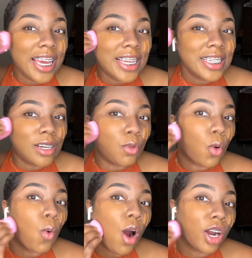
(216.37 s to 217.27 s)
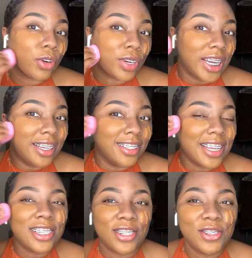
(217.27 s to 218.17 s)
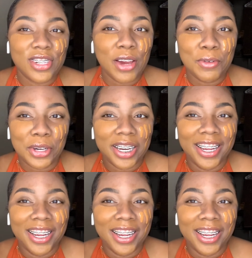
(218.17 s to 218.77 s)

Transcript: is a more watery, let's just use that word.